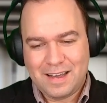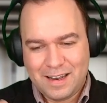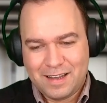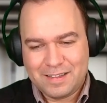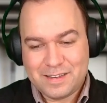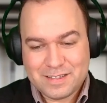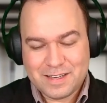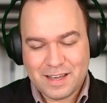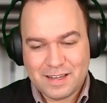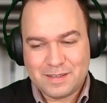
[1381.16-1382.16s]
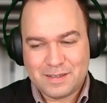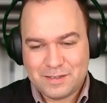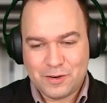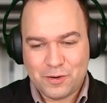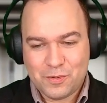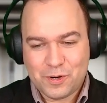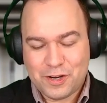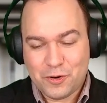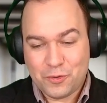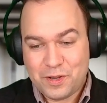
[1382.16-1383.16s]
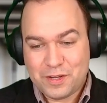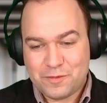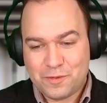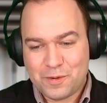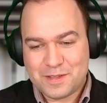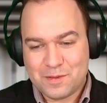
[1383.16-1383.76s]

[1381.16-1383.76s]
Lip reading: And then they said, you know, we're going to reinforce